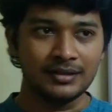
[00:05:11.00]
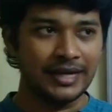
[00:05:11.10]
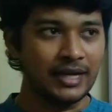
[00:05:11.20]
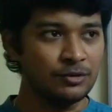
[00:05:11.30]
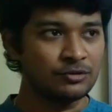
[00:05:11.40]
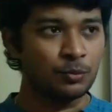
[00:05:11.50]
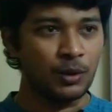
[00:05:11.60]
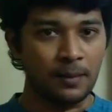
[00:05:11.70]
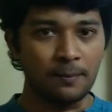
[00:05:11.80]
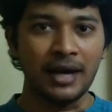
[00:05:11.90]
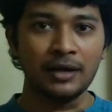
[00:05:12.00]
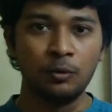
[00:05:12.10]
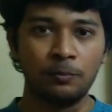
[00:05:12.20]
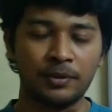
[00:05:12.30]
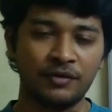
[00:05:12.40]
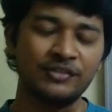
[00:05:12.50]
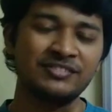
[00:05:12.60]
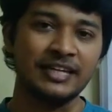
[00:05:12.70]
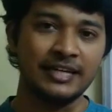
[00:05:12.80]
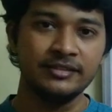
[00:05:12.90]
Taylor was one man who
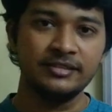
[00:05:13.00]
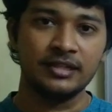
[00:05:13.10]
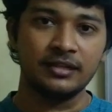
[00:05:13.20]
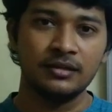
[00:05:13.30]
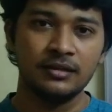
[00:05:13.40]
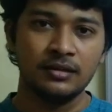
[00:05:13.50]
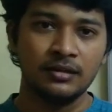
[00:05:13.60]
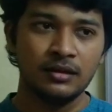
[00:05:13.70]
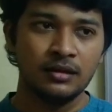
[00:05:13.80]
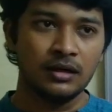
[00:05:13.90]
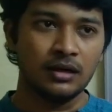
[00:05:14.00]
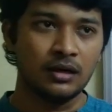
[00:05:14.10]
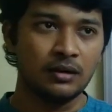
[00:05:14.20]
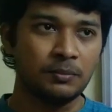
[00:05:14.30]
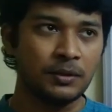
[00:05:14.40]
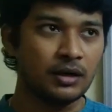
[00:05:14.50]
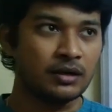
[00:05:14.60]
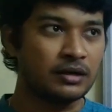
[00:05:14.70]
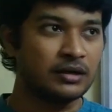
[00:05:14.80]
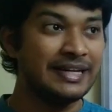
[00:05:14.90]
prophesied a
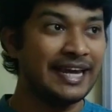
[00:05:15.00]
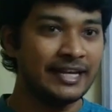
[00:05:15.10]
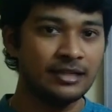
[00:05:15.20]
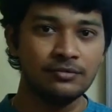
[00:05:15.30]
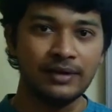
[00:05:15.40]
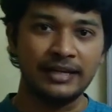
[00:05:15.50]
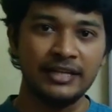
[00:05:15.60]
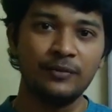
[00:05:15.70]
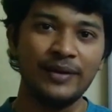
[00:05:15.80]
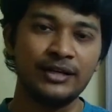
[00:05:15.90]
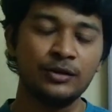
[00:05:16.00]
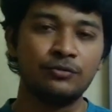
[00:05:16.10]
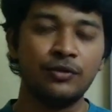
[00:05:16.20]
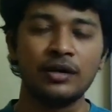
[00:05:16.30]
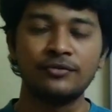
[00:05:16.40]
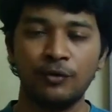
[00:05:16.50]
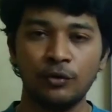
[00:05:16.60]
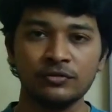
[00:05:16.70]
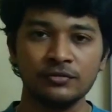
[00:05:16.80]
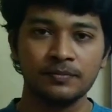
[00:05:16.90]
creative and innovative
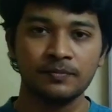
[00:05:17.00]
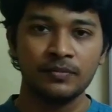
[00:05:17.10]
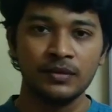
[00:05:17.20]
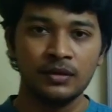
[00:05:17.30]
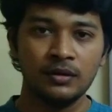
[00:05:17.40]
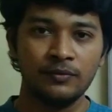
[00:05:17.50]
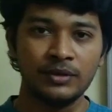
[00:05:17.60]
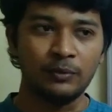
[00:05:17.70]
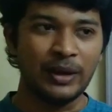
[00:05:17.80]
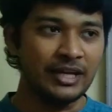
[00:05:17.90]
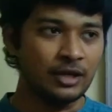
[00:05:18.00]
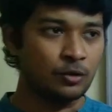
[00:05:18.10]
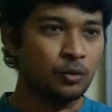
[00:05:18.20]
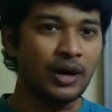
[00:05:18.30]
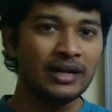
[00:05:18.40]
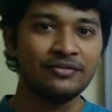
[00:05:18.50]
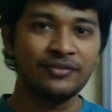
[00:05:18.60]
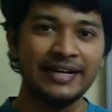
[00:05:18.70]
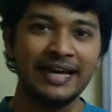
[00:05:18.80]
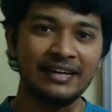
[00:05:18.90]
workforce with a very
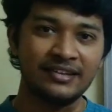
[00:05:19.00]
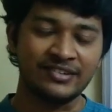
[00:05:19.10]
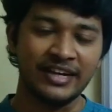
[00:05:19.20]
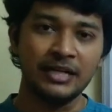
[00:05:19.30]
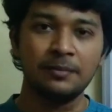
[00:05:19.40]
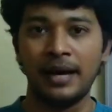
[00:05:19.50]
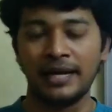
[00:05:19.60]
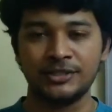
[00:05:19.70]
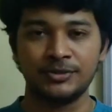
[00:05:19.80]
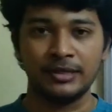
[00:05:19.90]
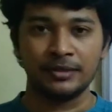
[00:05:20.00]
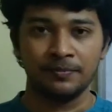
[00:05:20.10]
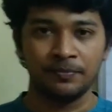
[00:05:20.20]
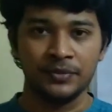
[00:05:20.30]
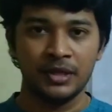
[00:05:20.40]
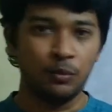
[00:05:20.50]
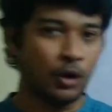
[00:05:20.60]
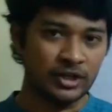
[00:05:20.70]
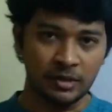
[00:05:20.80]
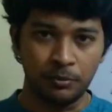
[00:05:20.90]
qualified and trained management. He
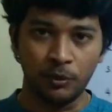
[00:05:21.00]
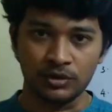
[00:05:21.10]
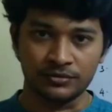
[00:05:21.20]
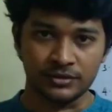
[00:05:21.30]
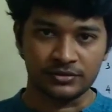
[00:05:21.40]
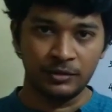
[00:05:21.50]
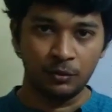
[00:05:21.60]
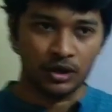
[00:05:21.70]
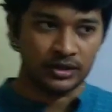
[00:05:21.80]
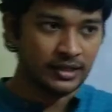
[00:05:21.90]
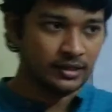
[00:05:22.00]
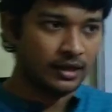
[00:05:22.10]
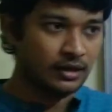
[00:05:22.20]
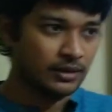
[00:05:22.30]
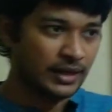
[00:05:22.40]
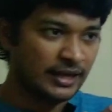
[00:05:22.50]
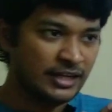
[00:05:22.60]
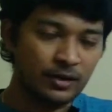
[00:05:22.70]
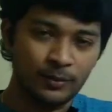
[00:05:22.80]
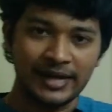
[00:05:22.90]
wanted both of this. He wanted an
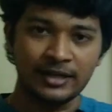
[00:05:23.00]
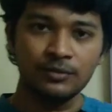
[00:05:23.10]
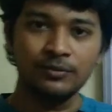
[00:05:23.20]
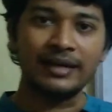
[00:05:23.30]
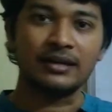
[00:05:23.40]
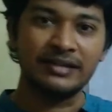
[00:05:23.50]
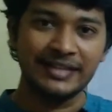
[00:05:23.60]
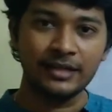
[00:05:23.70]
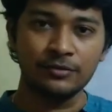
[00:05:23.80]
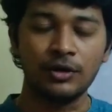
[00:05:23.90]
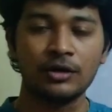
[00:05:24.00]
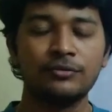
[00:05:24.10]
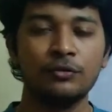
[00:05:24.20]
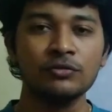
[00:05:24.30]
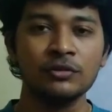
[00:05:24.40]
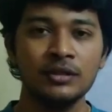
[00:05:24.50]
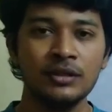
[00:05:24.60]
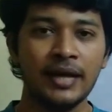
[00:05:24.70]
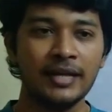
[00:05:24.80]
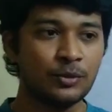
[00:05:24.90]
innovative and a creative workforce,
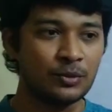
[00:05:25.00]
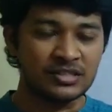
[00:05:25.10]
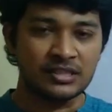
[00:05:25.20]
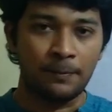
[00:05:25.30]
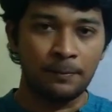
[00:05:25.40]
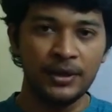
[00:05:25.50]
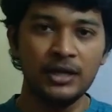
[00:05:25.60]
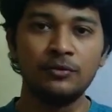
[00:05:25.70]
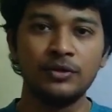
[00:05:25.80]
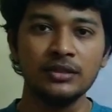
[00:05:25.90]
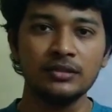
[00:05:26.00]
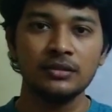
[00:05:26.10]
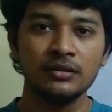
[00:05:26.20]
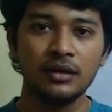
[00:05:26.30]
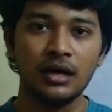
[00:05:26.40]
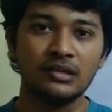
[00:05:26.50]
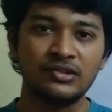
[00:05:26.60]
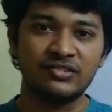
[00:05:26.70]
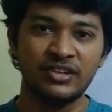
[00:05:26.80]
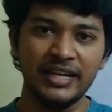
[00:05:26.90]
and it was coupled with a
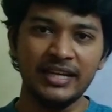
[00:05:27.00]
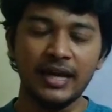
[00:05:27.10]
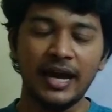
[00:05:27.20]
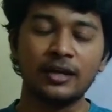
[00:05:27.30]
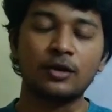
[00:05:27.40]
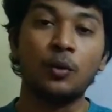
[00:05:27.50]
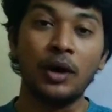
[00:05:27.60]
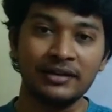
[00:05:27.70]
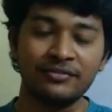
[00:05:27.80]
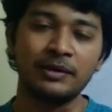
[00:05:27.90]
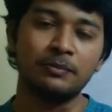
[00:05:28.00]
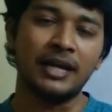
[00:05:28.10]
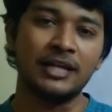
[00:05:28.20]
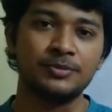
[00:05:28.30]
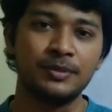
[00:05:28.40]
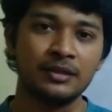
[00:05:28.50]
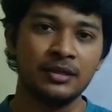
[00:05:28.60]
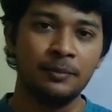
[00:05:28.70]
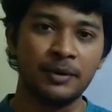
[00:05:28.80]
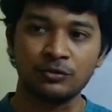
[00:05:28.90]
trained and a qualified management,
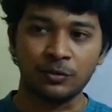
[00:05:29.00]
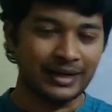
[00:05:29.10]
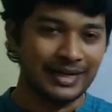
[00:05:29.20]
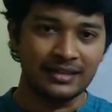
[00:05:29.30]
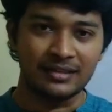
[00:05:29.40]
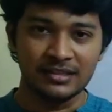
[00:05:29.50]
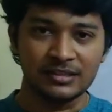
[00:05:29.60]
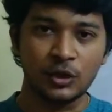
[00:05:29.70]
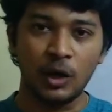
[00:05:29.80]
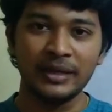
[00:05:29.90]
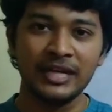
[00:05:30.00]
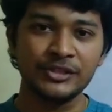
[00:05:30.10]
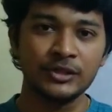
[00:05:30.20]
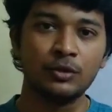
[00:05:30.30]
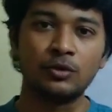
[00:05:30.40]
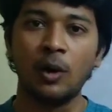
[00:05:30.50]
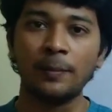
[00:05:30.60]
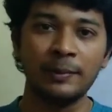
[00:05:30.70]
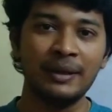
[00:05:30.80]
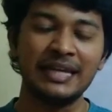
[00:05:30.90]
because only this combination would
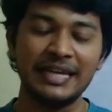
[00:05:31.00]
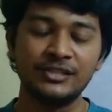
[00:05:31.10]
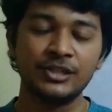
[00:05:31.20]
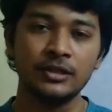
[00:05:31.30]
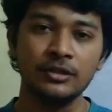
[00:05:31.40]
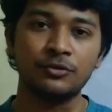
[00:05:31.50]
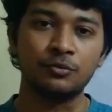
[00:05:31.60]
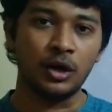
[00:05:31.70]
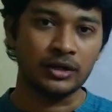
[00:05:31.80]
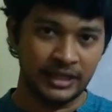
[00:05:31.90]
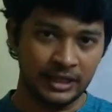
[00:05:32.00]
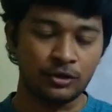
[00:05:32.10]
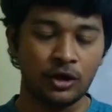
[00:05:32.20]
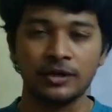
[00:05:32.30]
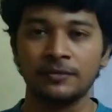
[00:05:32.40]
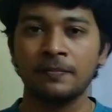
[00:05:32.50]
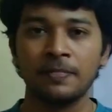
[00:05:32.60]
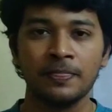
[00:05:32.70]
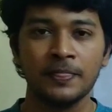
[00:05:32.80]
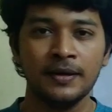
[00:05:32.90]
complement each other is what he thought.
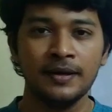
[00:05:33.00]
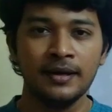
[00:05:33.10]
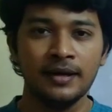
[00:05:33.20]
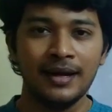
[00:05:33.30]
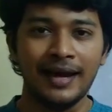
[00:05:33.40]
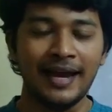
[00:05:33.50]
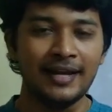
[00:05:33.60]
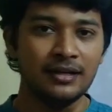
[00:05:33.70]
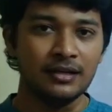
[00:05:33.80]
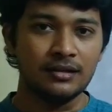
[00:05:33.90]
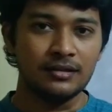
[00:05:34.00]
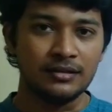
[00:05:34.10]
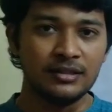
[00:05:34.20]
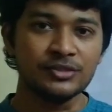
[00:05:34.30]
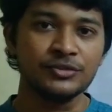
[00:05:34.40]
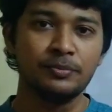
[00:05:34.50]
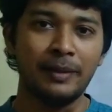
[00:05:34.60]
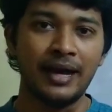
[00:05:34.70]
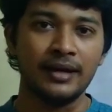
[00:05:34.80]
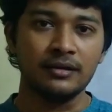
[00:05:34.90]
And this
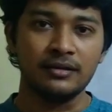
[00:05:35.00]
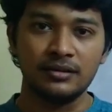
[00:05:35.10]
man,